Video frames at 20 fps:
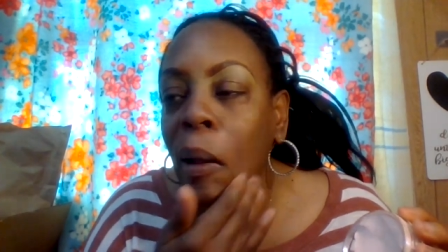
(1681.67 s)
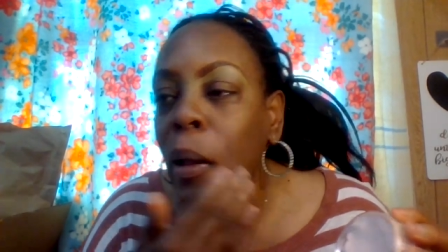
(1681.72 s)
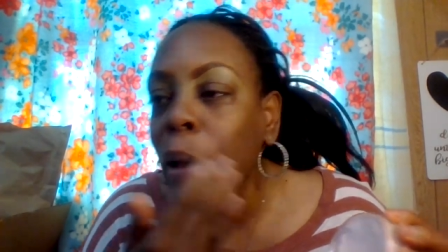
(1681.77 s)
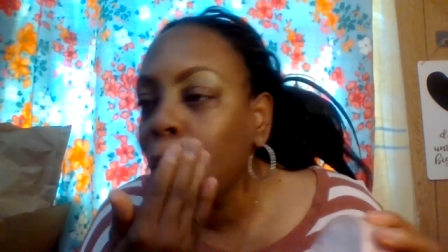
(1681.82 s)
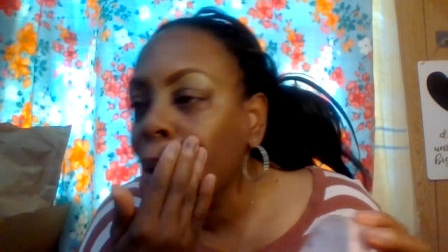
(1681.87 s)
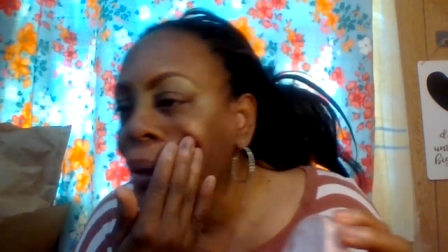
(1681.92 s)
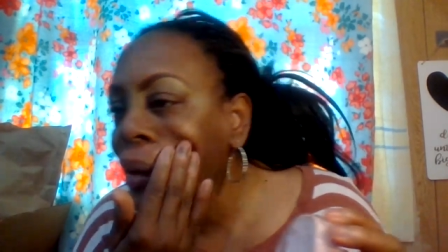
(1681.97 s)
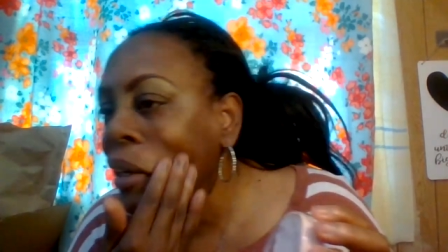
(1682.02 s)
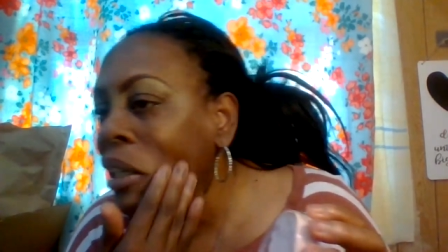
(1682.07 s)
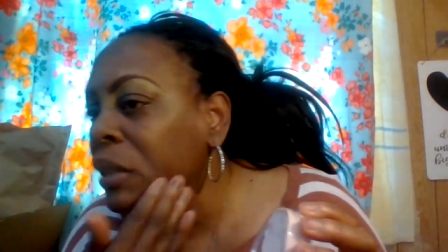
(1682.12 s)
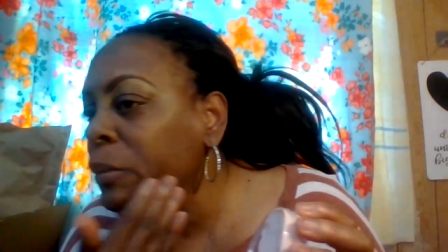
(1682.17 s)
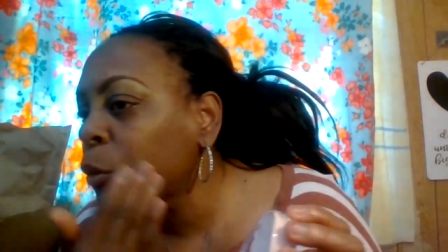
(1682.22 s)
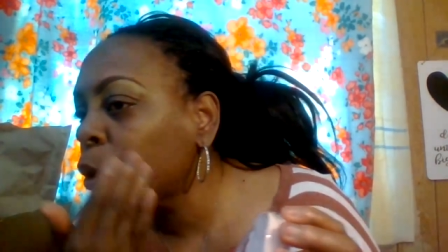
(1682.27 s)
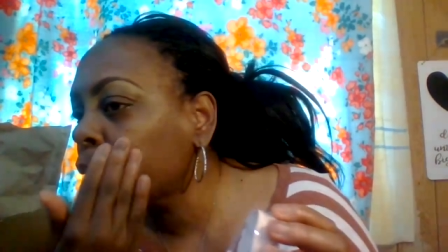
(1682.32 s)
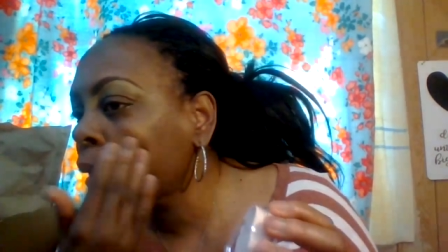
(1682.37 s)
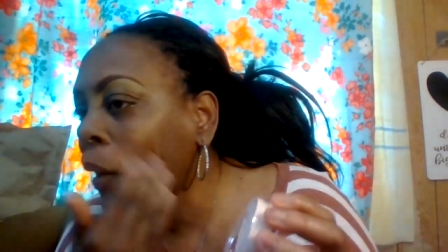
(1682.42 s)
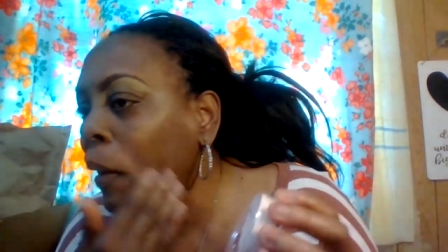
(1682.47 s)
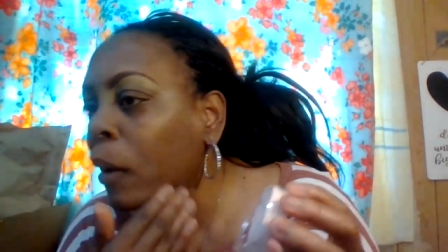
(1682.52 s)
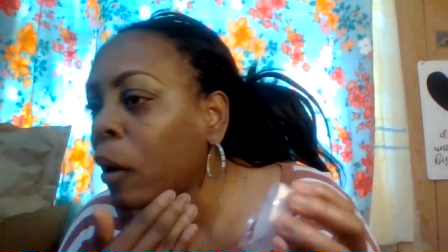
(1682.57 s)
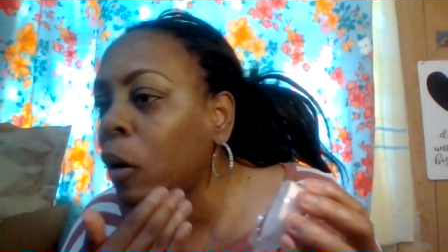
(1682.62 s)
and I smooth
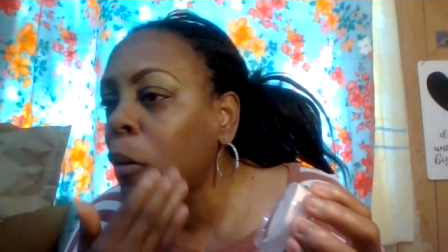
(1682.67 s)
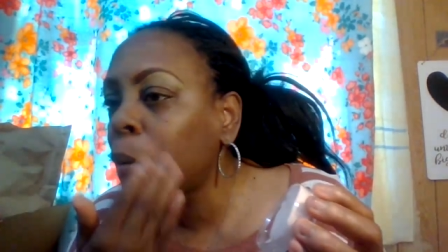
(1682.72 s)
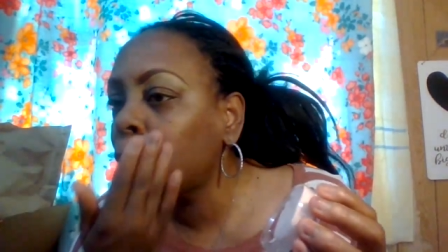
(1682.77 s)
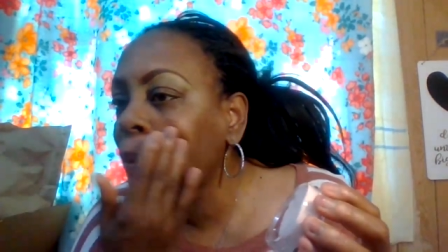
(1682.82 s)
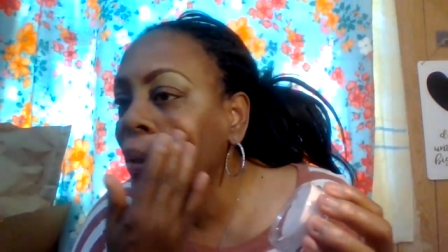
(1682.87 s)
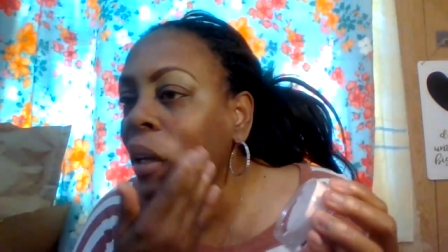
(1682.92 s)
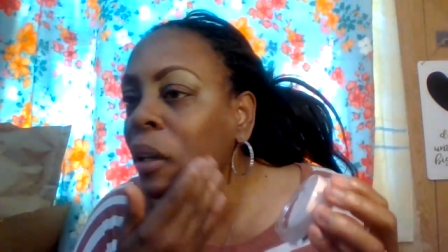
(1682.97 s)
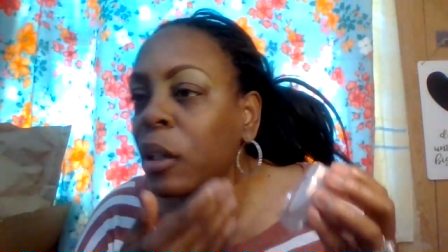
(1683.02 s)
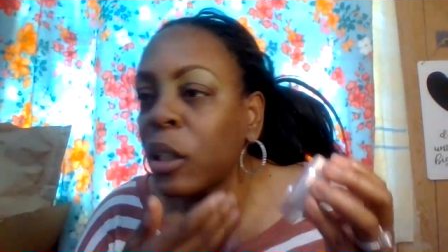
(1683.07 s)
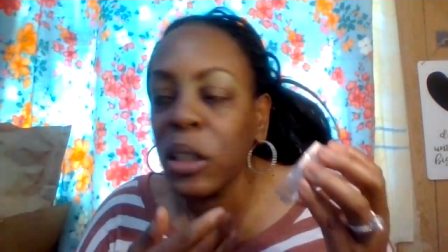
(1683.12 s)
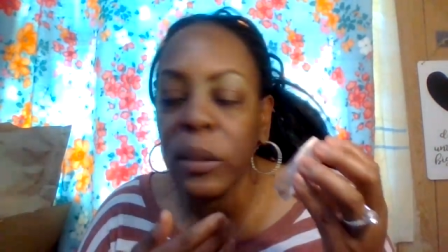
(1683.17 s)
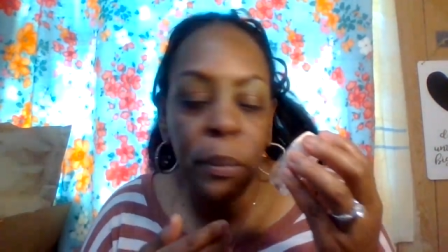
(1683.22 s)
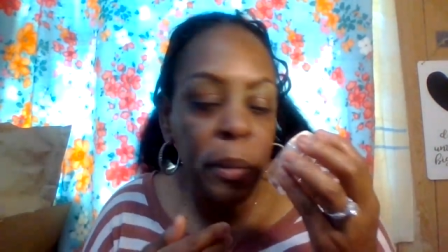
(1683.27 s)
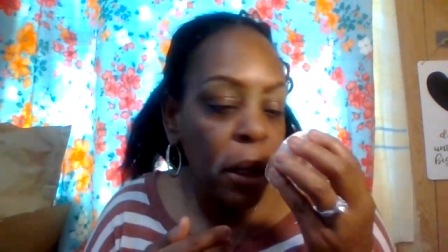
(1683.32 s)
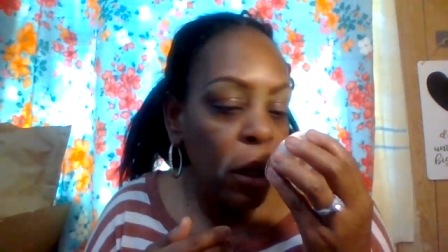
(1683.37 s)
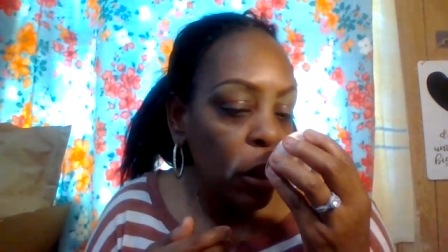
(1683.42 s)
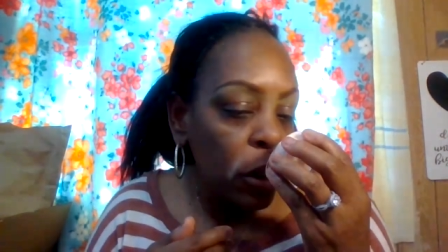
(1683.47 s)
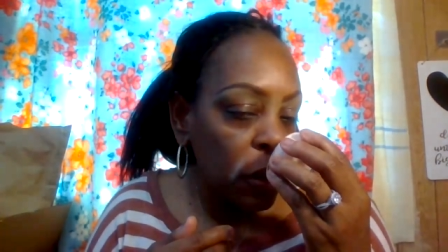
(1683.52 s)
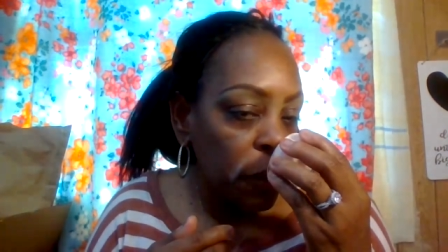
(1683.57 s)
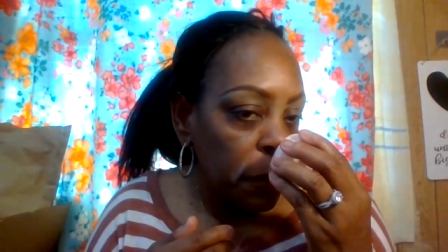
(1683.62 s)
it out and it
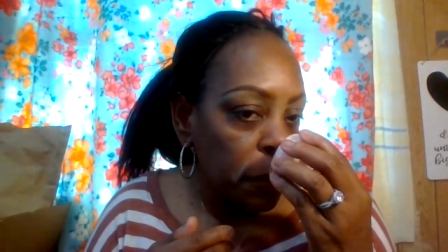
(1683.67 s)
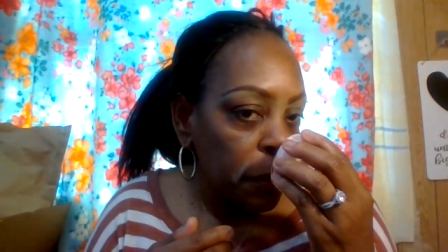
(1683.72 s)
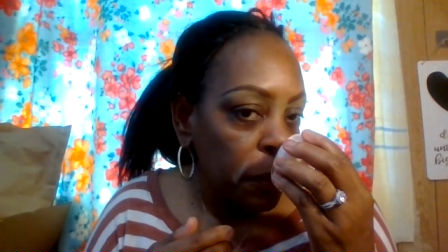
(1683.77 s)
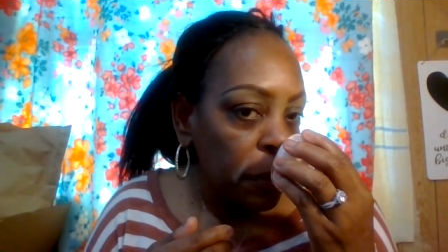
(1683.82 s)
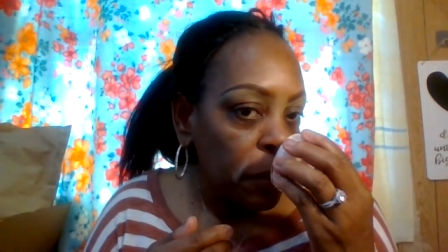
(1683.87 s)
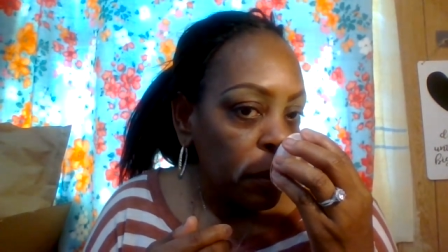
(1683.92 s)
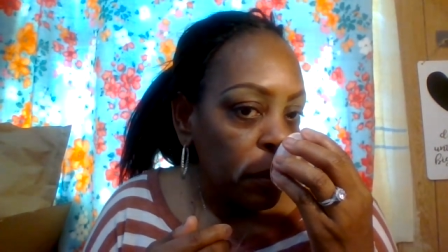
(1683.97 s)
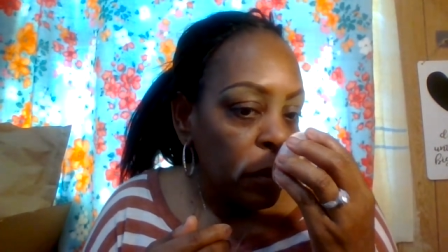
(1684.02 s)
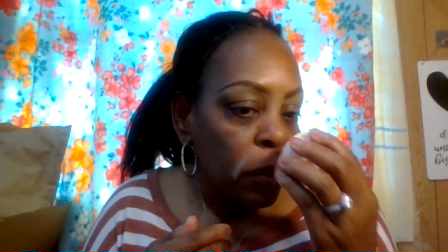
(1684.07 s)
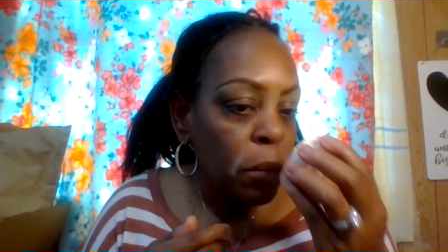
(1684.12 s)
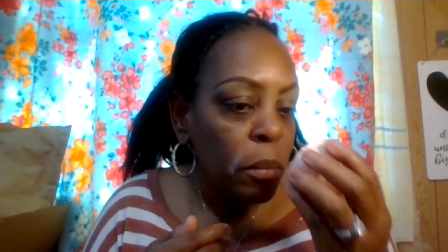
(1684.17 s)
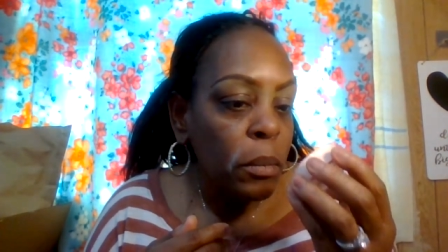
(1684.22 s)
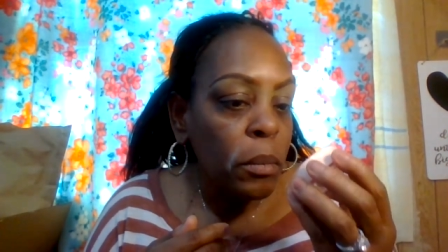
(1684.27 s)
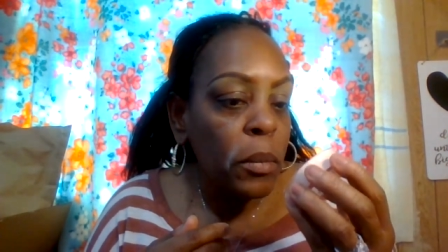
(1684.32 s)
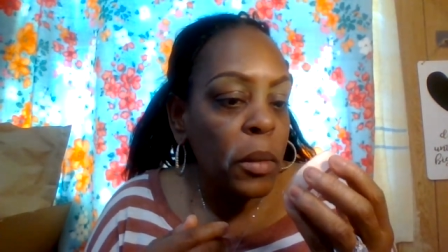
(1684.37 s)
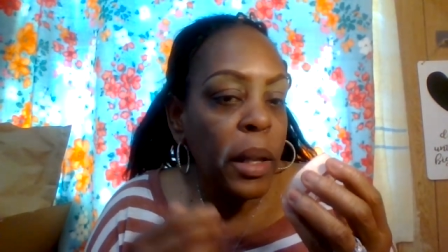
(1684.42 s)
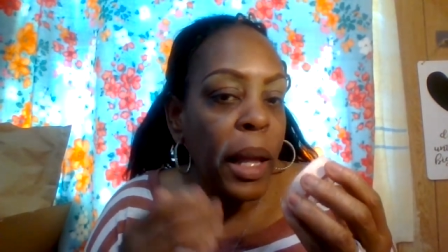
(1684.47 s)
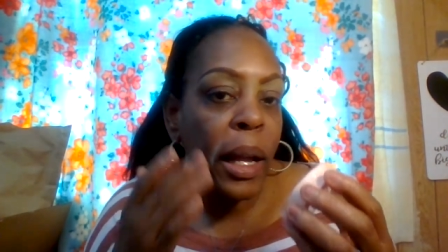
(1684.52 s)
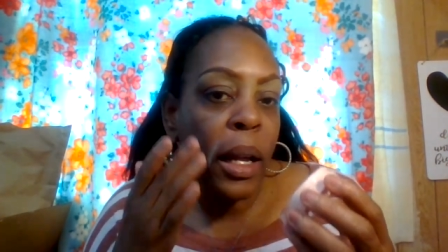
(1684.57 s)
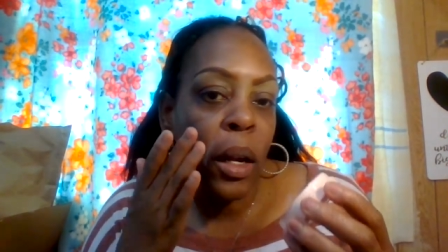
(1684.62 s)
smells
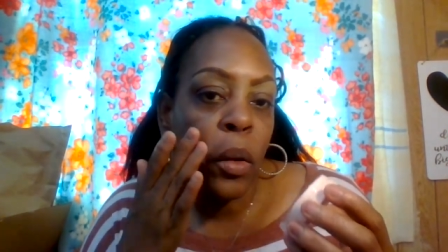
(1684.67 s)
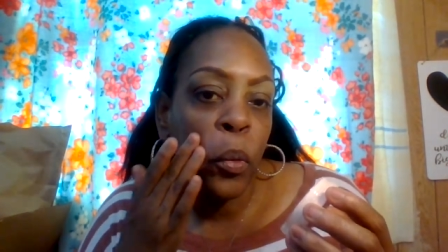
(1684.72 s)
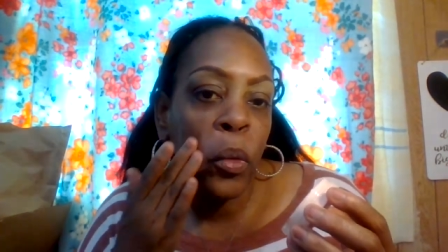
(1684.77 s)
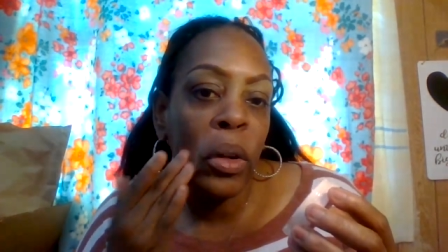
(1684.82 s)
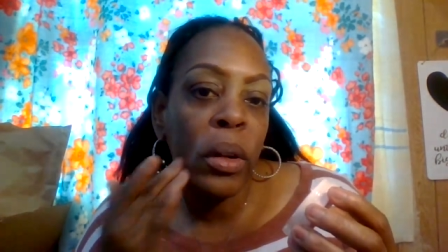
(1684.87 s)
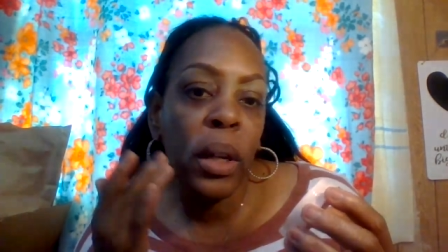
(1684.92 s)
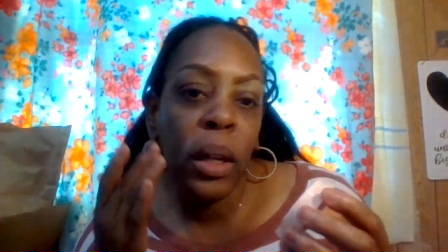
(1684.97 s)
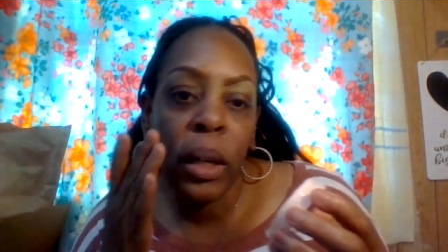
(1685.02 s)
like a really